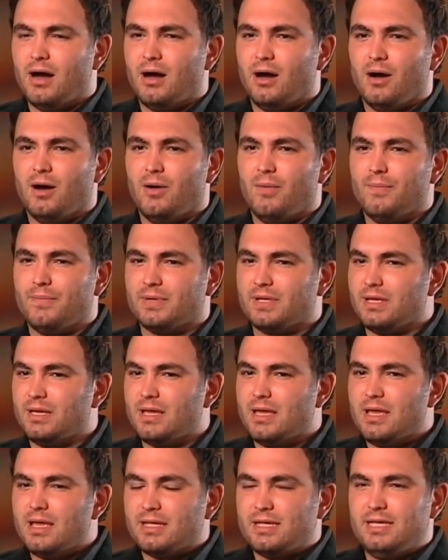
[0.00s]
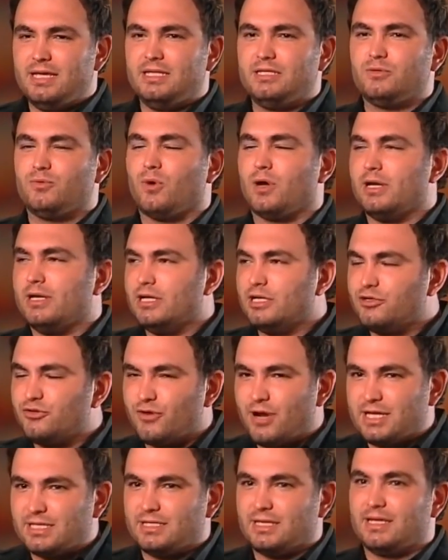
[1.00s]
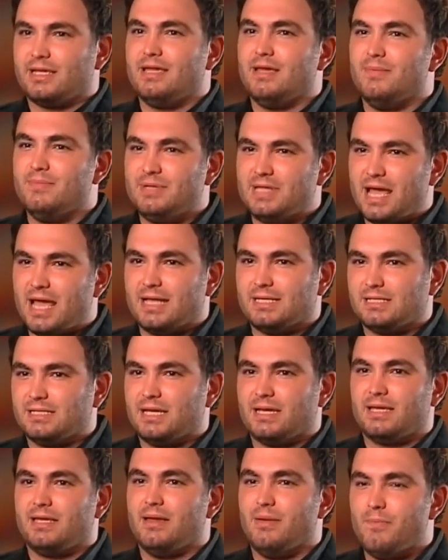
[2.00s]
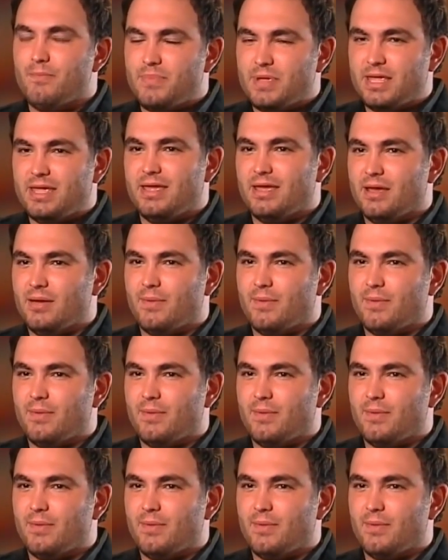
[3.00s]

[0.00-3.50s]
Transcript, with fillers: Um, kids wanted to dress like him, dance like him, be